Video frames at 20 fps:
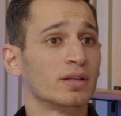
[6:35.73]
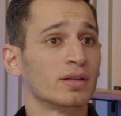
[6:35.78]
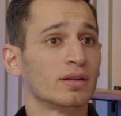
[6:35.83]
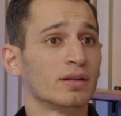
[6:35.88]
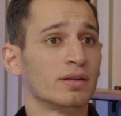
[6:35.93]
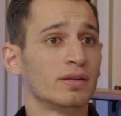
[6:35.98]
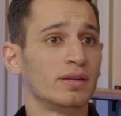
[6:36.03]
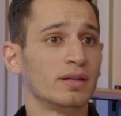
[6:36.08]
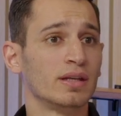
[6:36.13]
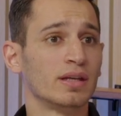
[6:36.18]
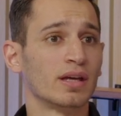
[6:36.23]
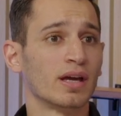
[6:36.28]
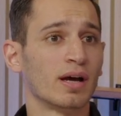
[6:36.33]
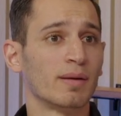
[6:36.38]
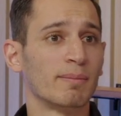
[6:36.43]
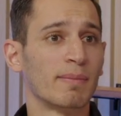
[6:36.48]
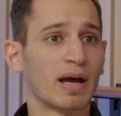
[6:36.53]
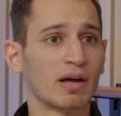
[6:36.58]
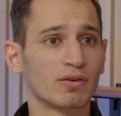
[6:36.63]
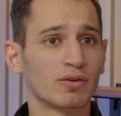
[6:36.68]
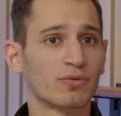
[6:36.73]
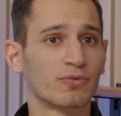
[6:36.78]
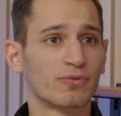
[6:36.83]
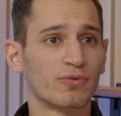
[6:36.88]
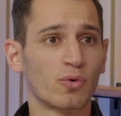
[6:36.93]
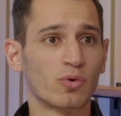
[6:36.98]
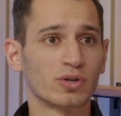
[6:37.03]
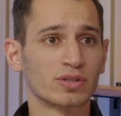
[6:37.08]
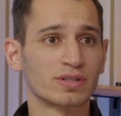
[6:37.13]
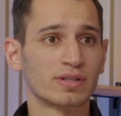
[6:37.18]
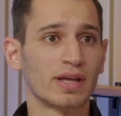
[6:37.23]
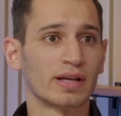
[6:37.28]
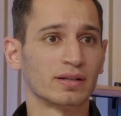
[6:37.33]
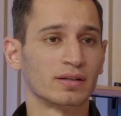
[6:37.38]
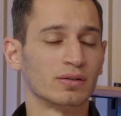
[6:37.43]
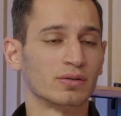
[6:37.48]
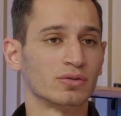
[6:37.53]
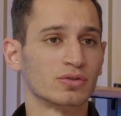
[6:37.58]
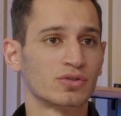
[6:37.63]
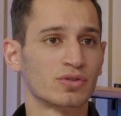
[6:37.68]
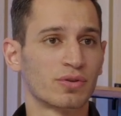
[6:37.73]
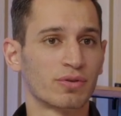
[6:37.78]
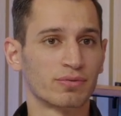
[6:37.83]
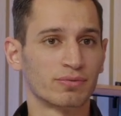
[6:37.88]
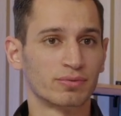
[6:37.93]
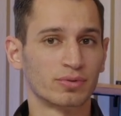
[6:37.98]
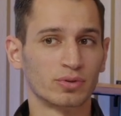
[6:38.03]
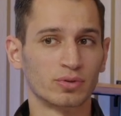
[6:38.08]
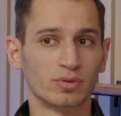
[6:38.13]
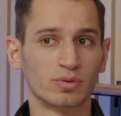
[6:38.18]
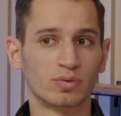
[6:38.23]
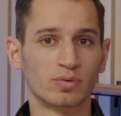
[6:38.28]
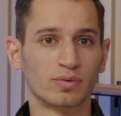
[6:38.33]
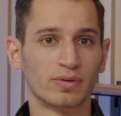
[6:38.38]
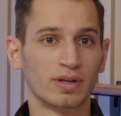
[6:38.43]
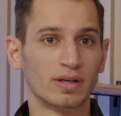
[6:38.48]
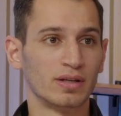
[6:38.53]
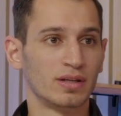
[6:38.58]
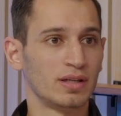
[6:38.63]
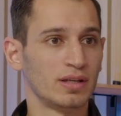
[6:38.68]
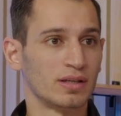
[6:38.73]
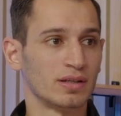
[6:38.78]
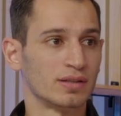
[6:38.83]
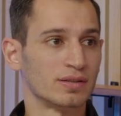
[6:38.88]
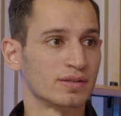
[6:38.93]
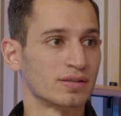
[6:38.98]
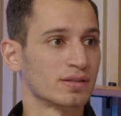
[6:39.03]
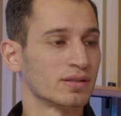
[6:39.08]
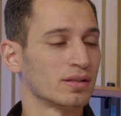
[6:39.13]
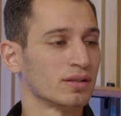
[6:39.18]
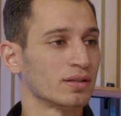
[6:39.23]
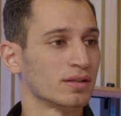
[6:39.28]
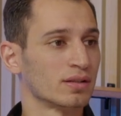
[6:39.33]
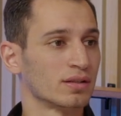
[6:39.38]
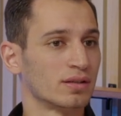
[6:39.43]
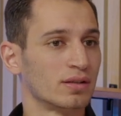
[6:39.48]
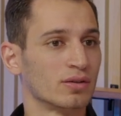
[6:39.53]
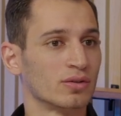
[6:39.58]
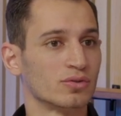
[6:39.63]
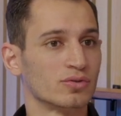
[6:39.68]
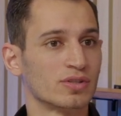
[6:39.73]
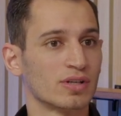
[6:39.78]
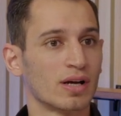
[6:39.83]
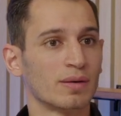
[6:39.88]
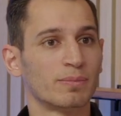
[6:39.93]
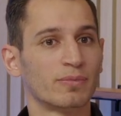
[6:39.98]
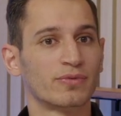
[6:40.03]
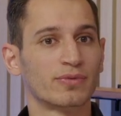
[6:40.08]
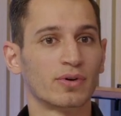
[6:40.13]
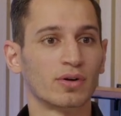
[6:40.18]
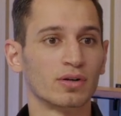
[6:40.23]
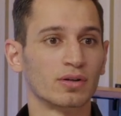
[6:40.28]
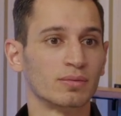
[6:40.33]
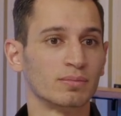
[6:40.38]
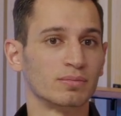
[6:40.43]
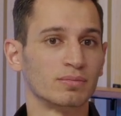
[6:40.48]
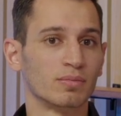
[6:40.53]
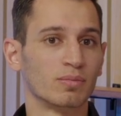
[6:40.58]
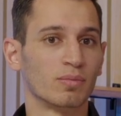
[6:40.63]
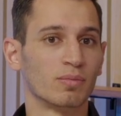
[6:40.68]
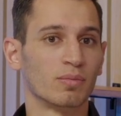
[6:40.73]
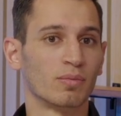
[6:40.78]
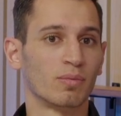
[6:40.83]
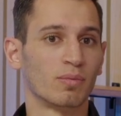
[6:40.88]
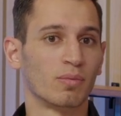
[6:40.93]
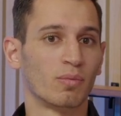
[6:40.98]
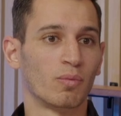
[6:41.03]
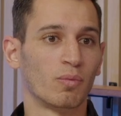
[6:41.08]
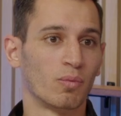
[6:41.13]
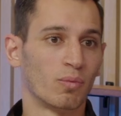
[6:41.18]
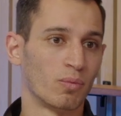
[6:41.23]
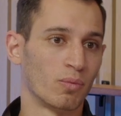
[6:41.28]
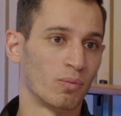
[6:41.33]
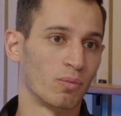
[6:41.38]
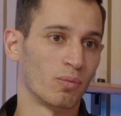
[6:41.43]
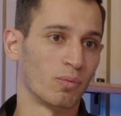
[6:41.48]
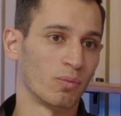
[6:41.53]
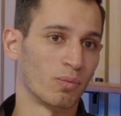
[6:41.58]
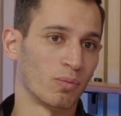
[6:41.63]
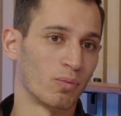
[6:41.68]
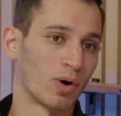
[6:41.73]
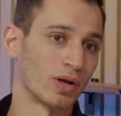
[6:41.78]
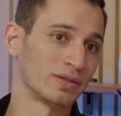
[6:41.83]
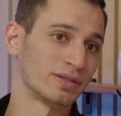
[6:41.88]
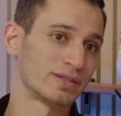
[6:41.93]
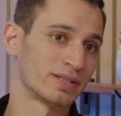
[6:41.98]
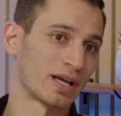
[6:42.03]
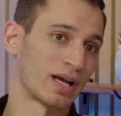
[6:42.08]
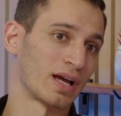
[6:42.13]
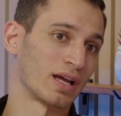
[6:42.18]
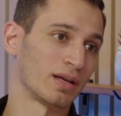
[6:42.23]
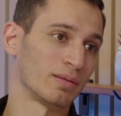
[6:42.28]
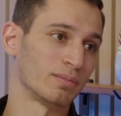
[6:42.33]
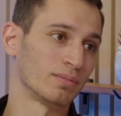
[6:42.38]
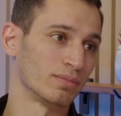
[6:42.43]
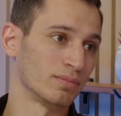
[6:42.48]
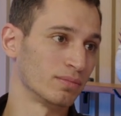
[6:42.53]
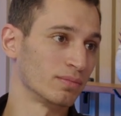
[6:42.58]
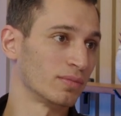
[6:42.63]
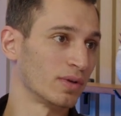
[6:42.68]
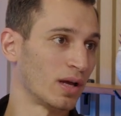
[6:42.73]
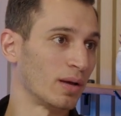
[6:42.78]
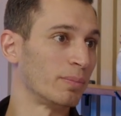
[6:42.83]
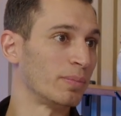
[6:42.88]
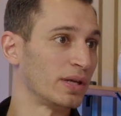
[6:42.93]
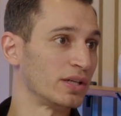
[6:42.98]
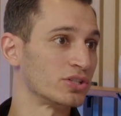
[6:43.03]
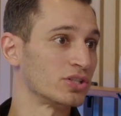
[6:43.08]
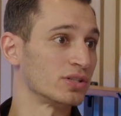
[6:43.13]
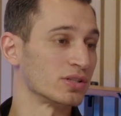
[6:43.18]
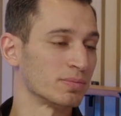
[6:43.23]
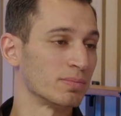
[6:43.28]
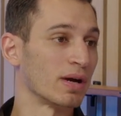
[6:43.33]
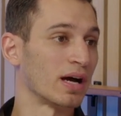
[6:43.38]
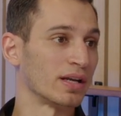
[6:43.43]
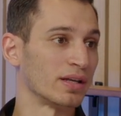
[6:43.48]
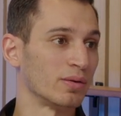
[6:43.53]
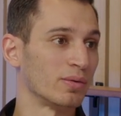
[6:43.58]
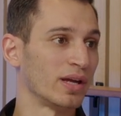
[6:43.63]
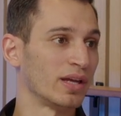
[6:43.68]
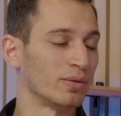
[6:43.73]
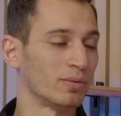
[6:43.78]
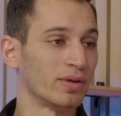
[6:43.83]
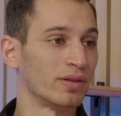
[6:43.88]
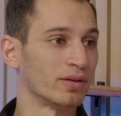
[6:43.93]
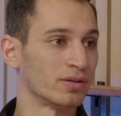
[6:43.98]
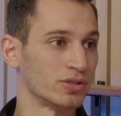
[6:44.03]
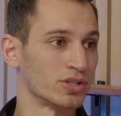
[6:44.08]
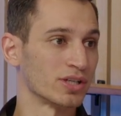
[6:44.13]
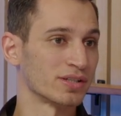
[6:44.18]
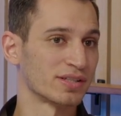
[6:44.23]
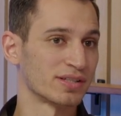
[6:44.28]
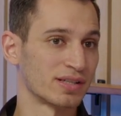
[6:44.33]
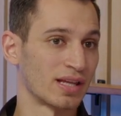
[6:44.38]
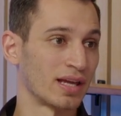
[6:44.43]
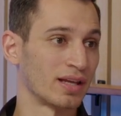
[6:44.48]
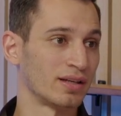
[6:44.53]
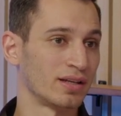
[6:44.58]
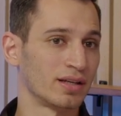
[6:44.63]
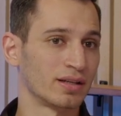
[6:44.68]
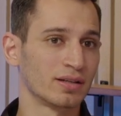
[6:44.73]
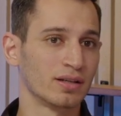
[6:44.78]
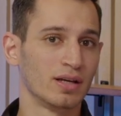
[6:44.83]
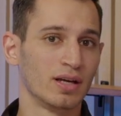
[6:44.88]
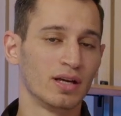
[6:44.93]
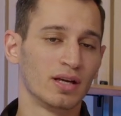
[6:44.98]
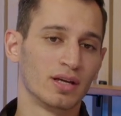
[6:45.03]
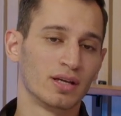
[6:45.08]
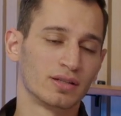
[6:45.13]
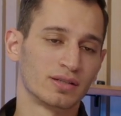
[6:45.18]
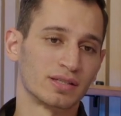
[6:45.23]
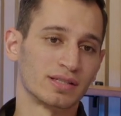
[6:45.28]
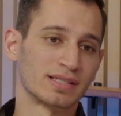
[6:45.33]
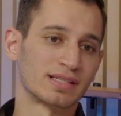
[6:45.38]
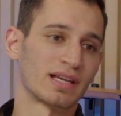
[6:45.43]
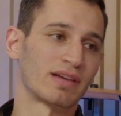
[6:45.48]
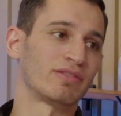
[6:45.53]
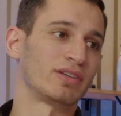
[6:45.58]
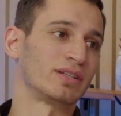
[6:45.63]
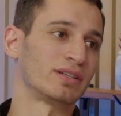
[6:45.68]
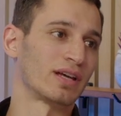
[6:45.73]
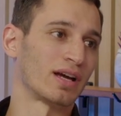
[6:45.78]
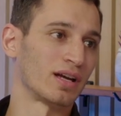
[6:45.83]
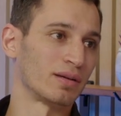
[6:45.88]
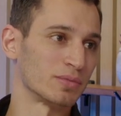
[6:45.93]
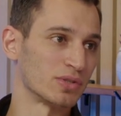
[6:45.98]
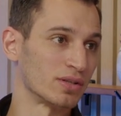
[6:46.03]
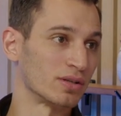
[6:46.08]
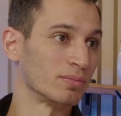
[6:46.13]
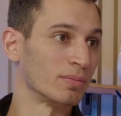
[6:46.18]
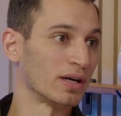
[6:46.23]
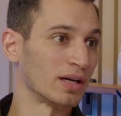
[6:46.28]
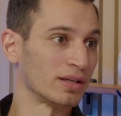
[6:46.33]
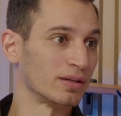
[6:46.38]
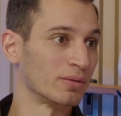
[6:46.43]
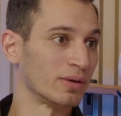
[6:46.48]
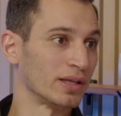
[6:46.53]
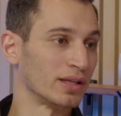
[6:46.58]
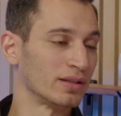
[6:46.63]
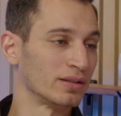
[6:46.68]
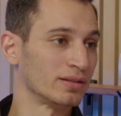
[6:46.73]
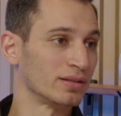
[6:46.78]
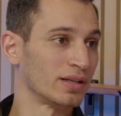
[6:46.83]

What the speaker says: The amount of force that goes through the knees goes up from 1 time a patient's body weight when they're just standing to 7 times their body weight.